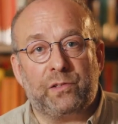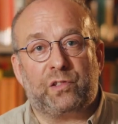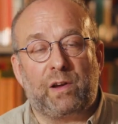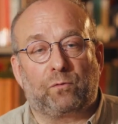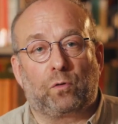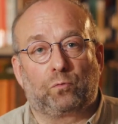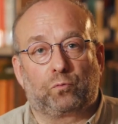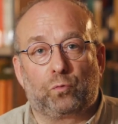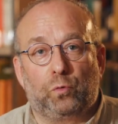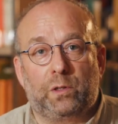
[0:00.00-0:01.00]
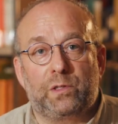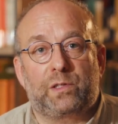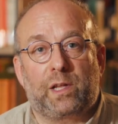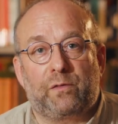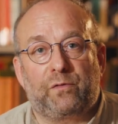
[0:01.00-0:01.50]
several rules
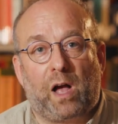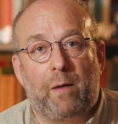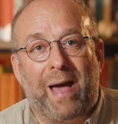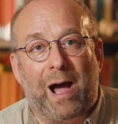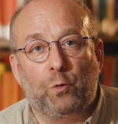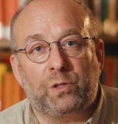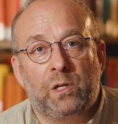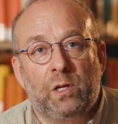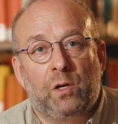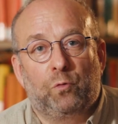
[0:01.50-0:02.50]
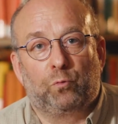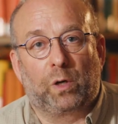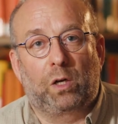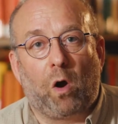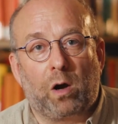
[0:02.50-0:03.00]
that have come out
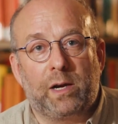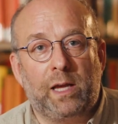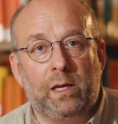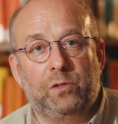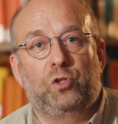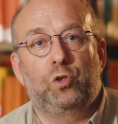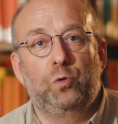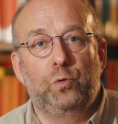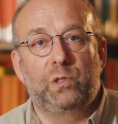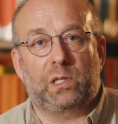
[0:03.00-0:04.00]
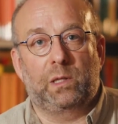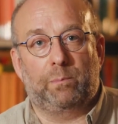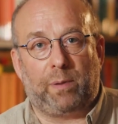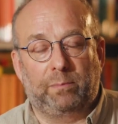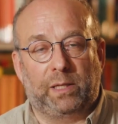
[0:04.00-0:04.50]
regarding Jews in the
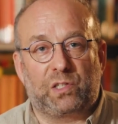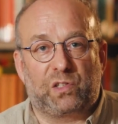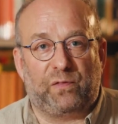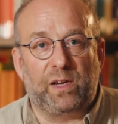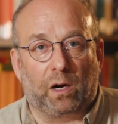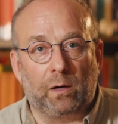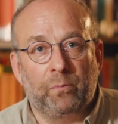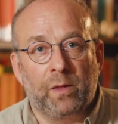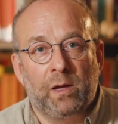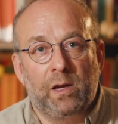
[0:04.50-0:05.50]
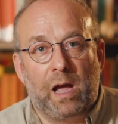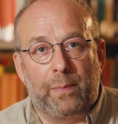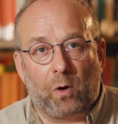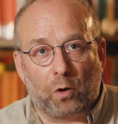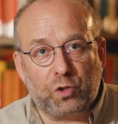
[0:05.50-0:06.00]
public sphere.
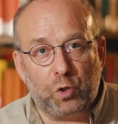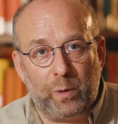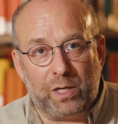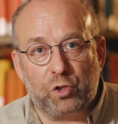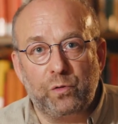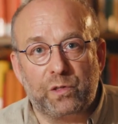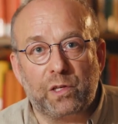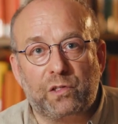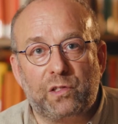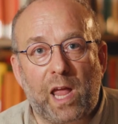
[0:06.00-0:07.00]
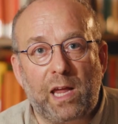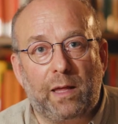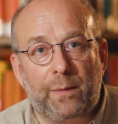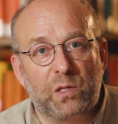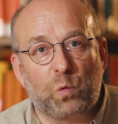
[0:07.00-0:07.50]
And there are two issues at stake
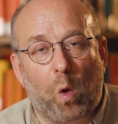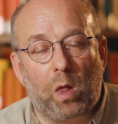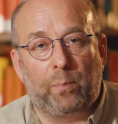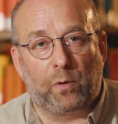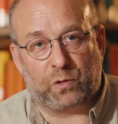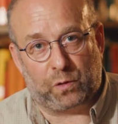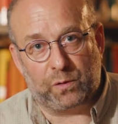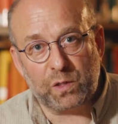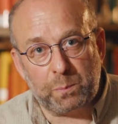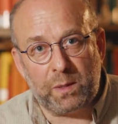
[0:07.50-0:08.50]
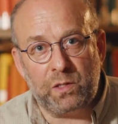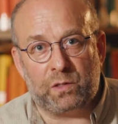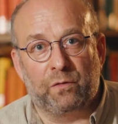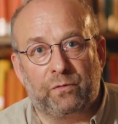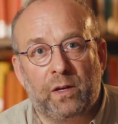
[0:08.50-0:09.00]
in this wall poster, this piece
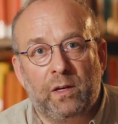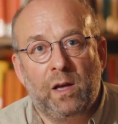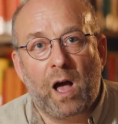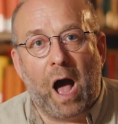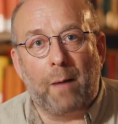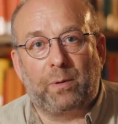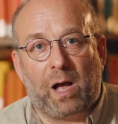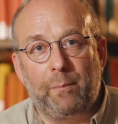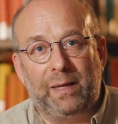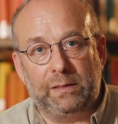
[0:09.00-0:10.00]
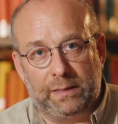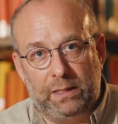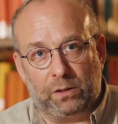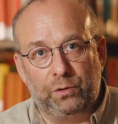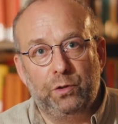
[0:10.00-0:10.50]
of upcoming
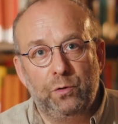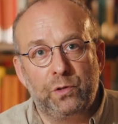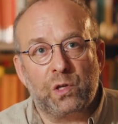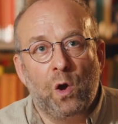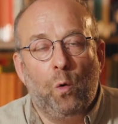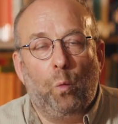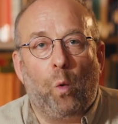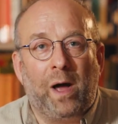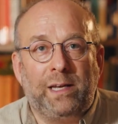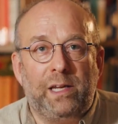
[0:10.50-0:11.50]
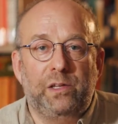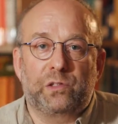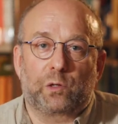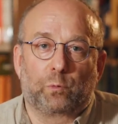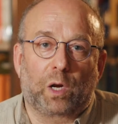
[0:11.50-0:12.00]
legal news. One
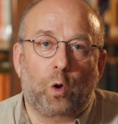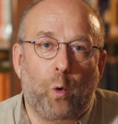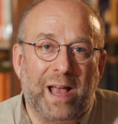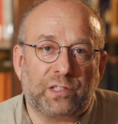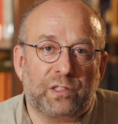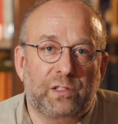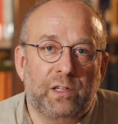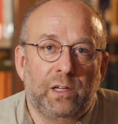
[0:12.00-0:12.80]
is a request